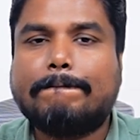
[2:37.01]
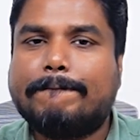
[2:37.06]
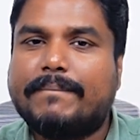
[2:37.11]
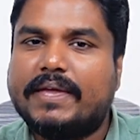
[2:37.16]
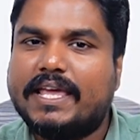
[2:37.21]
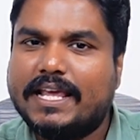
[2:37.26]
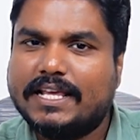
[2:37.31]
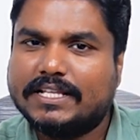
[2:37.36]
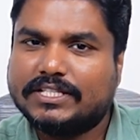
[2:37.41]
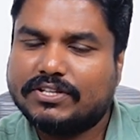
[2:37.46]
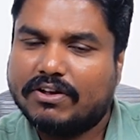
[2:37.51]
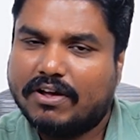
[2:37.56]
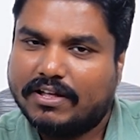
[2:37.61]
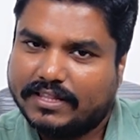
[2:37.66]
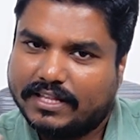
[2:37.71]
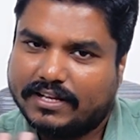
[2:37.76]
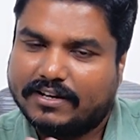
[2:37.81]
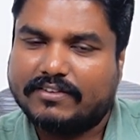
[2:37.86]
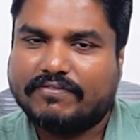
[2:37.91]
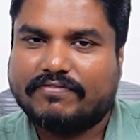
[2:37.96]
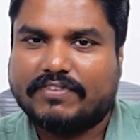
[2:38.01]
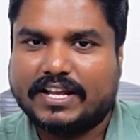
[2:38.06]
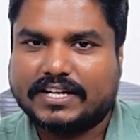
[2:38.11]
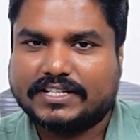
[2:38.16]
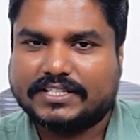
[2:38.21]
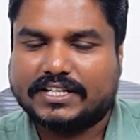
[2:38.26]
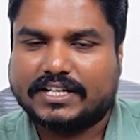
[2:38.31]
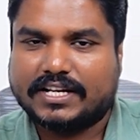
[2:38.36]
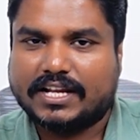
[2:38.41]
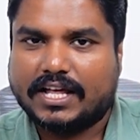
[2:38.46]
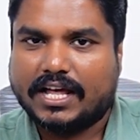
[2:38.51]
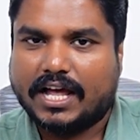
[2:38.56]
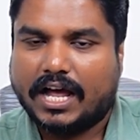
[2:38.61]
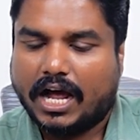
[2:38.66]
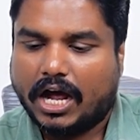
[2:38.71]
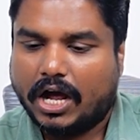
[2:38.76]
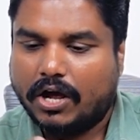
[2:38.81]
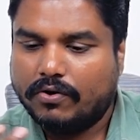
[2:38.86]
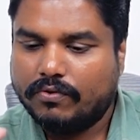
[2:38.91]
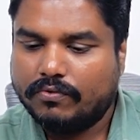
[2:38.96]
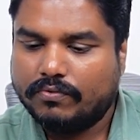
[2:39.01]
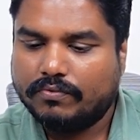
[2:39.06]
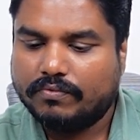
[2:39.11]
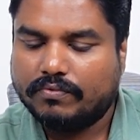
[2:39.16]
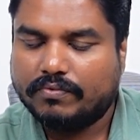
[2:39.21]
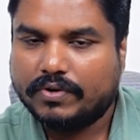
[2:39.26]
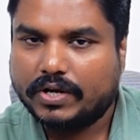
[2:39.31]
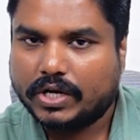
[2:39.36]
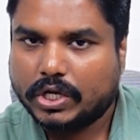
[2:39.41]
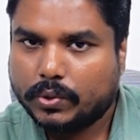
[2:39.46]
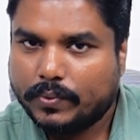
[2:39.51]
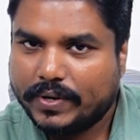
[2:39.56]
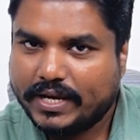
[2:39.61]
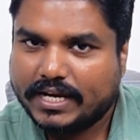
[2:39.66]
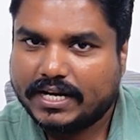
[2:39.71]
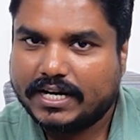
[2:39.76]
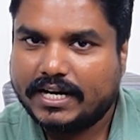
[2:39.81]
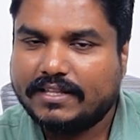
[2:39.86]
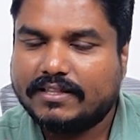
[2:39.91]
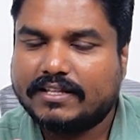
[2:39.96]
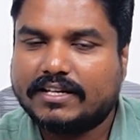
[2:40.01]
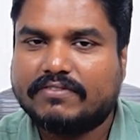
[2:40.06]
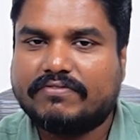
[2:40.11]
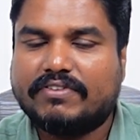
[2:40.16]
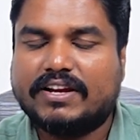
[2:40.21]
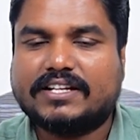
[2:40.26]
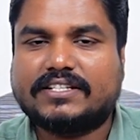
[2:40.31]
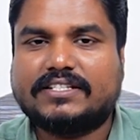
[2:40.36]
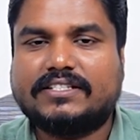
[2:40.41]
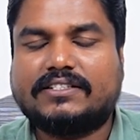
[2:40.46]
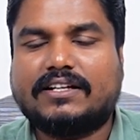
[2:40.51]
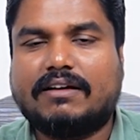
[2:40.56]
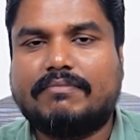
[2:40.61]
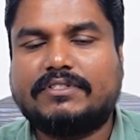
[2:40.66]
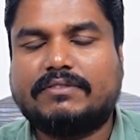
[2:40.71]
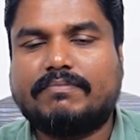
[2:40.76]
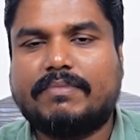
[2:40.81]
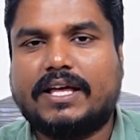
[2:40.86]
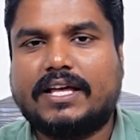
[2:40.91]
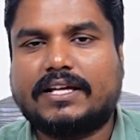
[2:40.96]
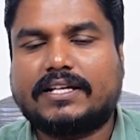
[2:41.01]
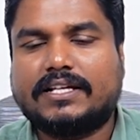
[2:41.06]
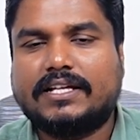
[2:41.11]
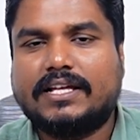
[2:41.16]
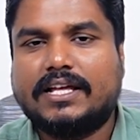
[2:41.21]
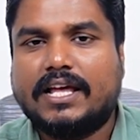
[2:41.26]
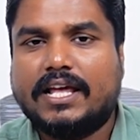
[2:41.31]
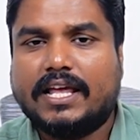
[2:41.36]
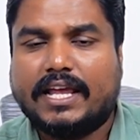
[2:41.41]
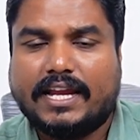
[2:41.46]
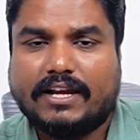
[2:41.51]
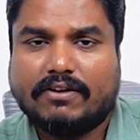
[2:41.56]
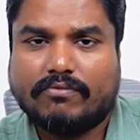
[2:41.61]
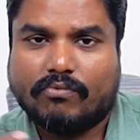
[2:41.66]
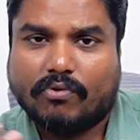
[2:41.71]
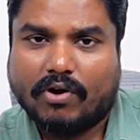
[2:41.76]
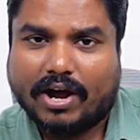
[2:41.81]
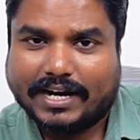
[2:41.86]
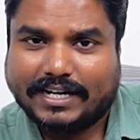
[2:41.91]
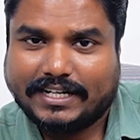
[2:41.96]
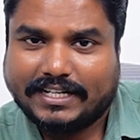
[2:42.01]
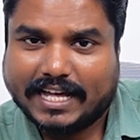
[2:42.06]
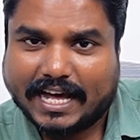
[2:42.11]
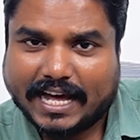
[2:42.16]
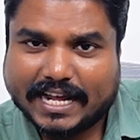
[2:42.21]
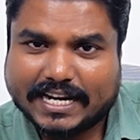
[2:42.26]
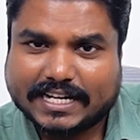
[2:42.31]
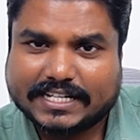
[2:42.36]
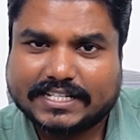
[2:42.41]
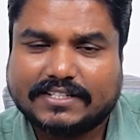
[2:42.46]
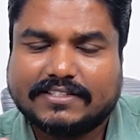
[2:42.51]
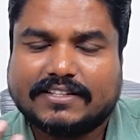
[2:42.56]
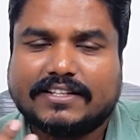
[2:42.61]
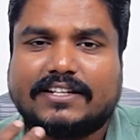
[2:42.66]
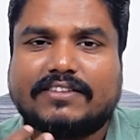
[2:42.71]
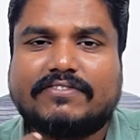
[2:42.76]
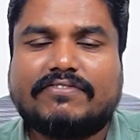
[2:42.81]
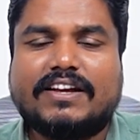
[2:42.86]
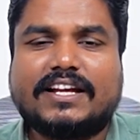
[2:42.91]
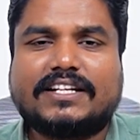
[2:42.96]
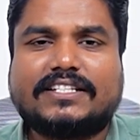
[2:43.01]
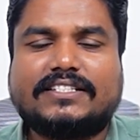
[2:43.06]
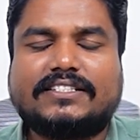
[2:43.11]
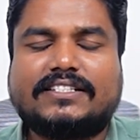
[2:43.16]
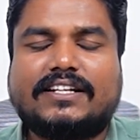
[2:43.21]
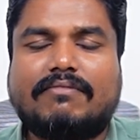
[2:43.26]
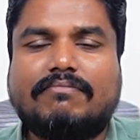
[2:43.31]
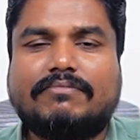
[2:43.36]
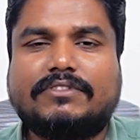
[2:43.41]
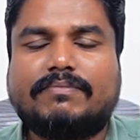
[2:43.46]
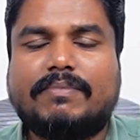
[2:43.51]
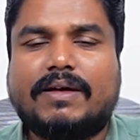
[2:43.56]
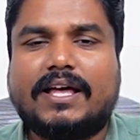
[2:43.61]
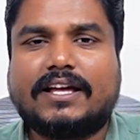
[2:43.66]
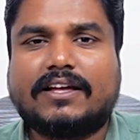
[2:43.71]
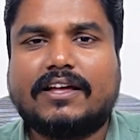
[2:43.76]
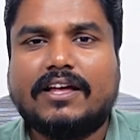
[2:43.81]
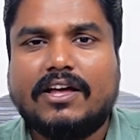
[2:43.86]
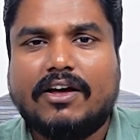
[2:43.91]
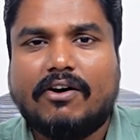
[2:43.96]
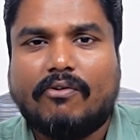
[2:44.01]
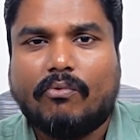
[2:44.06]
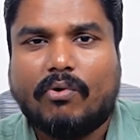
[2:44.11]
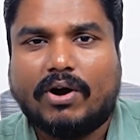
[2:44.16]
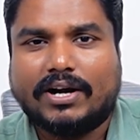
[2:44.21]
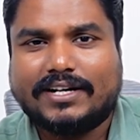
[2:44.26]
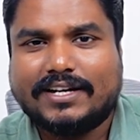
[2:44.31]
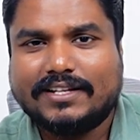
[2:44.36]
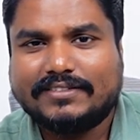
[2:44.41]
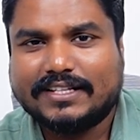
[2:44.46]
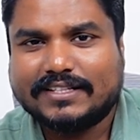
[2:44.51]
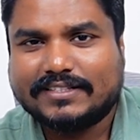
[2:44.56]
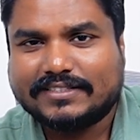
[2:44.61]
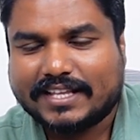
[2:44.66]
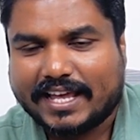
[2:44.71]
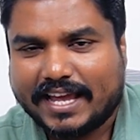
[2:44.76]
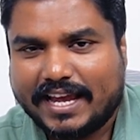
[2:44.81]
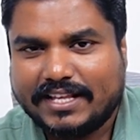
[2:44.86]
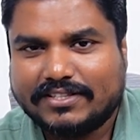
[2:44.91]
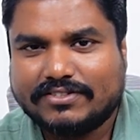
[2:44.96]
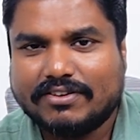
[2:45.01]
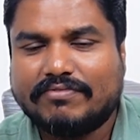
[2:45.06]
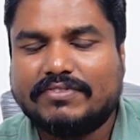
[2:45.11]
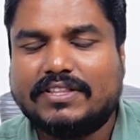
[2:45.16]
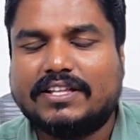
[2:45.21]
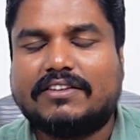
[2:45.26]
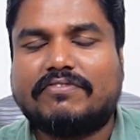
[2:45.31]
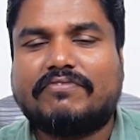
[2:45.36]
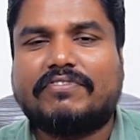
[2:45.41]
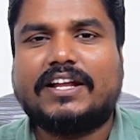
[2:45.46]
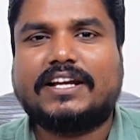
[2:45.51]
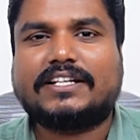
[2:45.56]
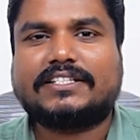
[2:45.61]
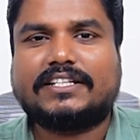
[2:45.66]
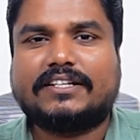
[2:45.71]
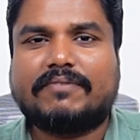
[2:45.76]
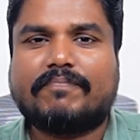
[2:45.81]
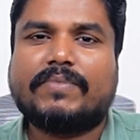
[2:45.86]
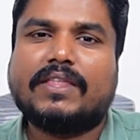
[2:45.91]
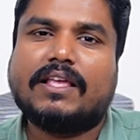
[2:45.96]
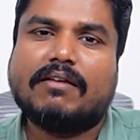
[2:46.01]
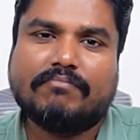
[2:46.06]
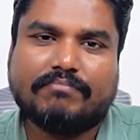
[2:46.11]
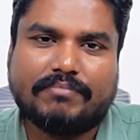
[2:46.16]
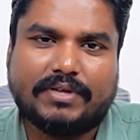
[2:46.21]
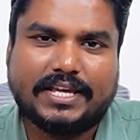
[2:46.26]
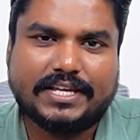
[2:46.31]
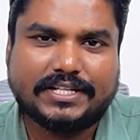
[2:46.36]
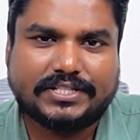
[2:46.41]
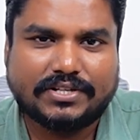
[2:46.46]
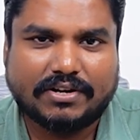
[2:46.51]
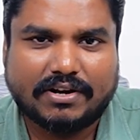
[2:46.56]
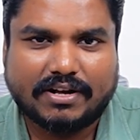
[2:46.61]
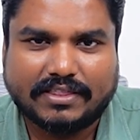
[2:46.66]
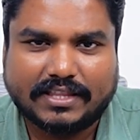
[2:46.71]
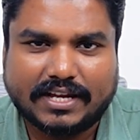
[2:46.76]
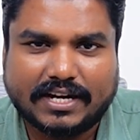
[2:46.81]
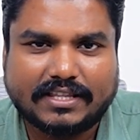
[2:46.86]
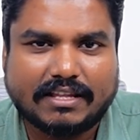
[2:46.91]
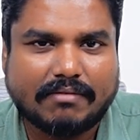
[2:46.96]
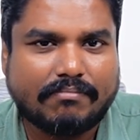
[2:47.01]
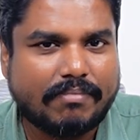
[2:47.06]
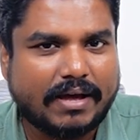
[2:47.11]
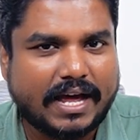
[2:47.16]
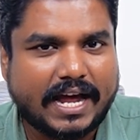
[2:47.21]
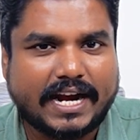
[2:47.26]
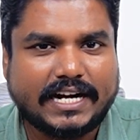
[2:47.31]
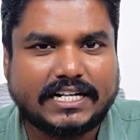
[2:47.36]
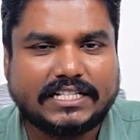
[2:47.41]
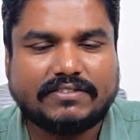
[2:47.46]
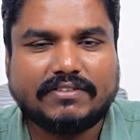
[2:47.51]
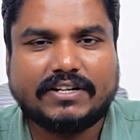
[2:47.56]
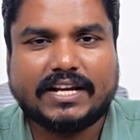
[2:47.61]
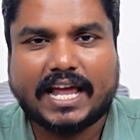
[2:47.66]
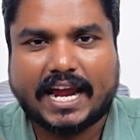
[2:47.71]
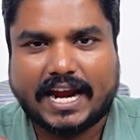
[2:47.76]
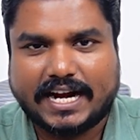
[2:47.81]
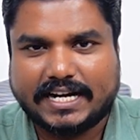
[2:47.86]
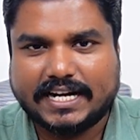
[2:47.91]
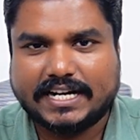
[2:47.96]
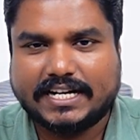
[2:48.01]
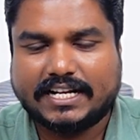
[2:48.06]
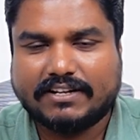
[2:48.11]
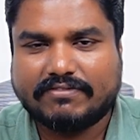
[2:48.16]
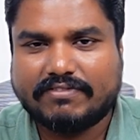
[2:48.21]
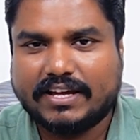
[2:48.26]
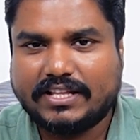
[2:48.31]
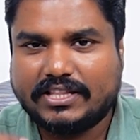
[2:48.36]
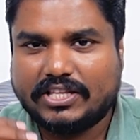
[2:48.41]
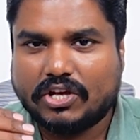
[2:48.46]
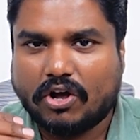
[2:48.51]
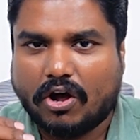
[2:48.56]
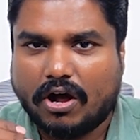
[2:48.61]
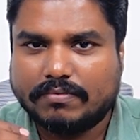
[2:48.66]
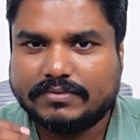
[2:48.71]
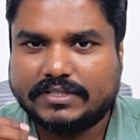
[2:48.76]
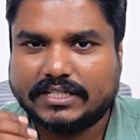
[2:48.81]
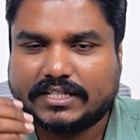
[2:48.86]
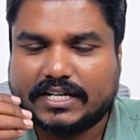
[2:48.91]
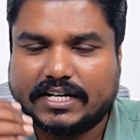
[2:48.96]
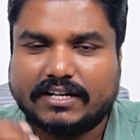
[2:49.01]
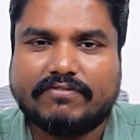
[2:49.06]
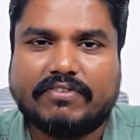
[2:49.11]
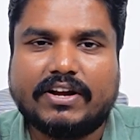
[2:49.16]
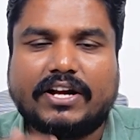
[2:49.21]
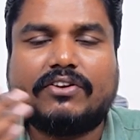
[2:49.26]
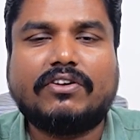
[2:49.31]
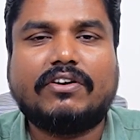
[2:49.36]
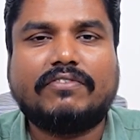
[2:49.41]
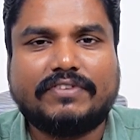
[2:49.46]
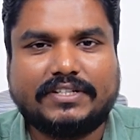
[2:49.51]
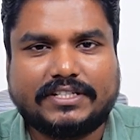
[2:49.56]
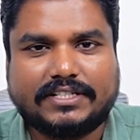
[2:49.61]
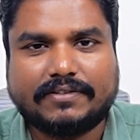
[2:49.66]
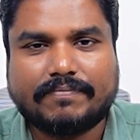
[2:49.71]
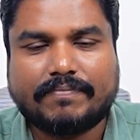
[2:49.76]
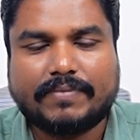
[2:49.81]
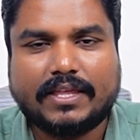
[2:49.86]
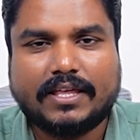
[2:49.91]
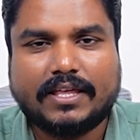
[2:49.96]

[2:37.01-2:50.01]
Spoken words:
Based on the reflection, how quickly the reflection comes back, in what direction the reflection comes back, what is the size of the reflection, based on that the bats will identify the object in front of it.